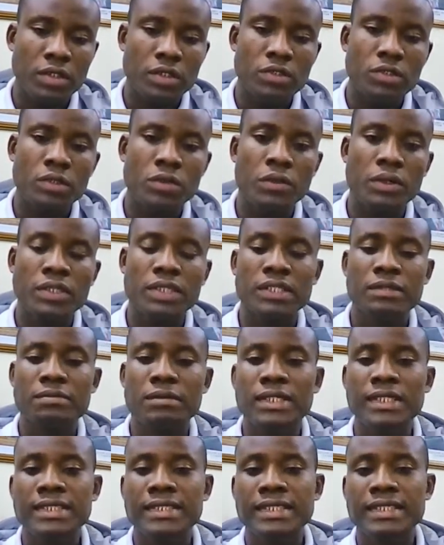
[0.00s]
So what it
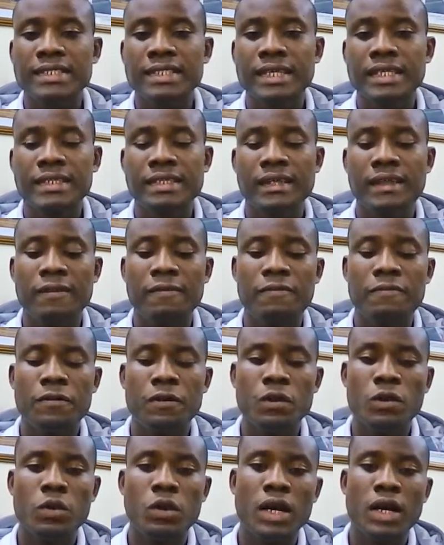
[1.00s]
means is that if
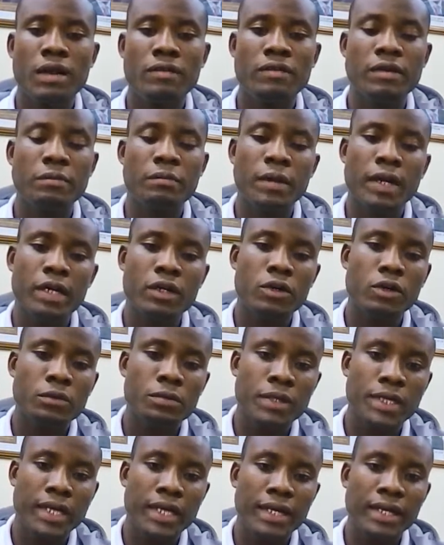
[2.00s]
you have a backup
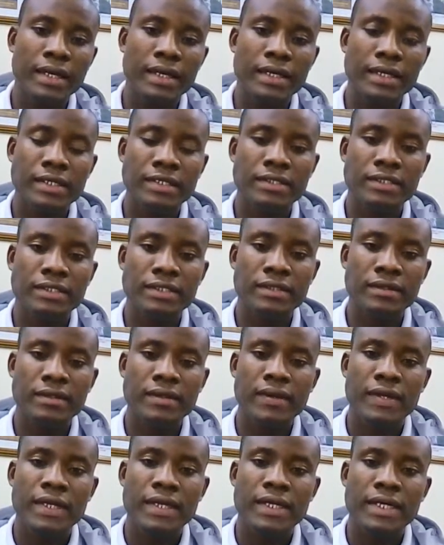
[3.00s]
here
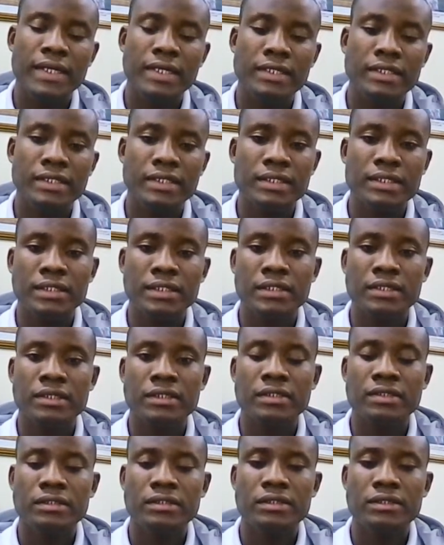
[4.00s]
in
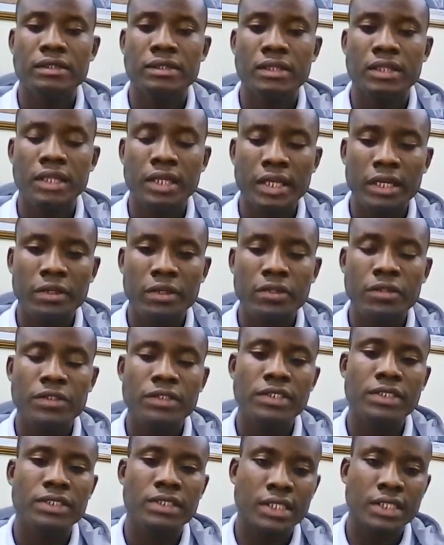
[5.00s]

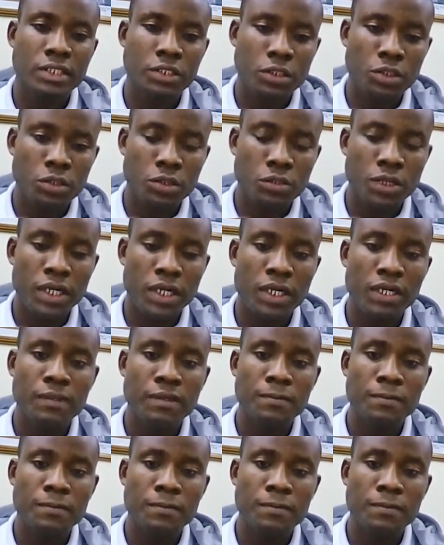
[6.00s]
Lagos, Nigeria,